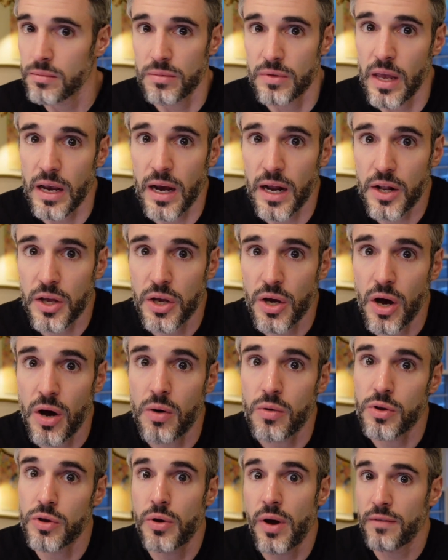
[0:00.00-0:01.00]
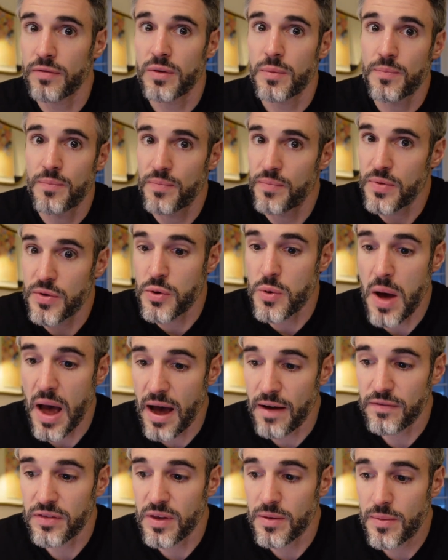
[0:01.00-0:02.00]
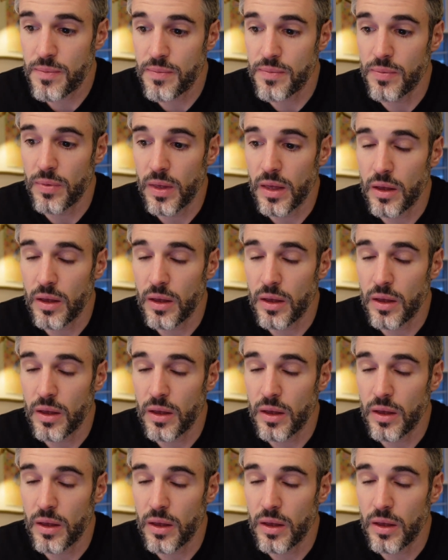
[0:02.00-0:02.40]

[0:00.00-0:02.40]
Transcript: They got to go. You have to